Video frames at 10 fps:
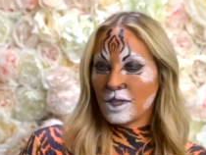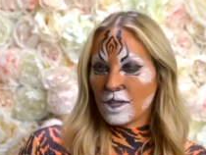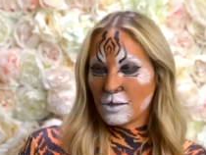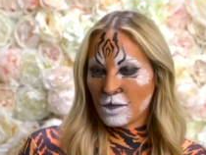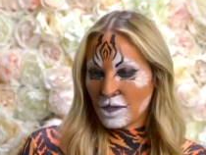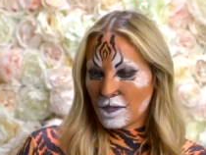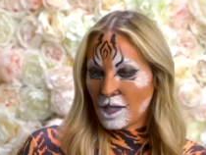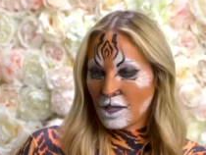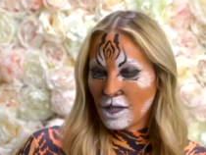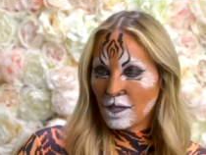and I'm gonna
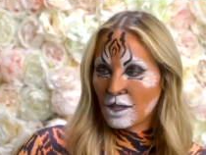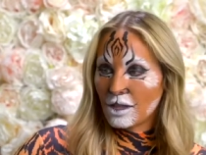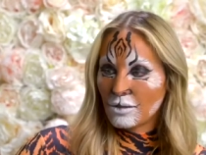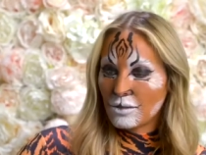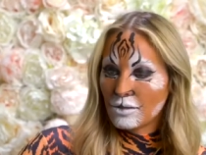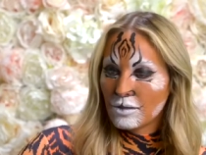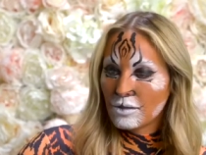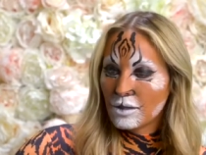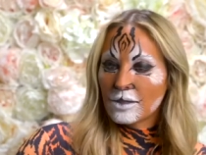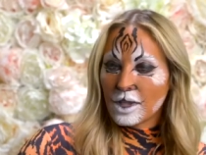take like a,
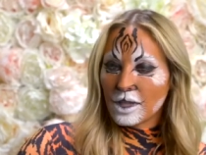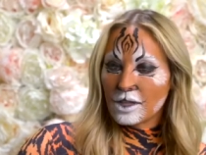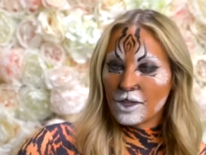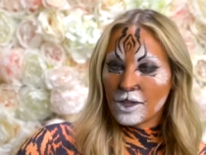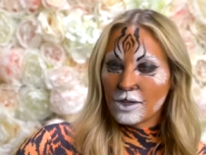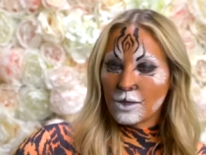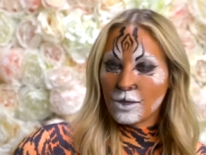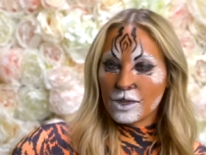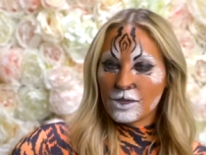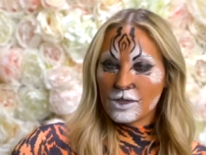like a dark
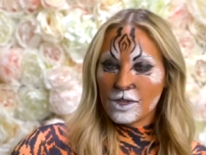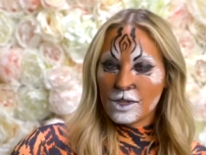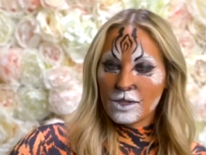orange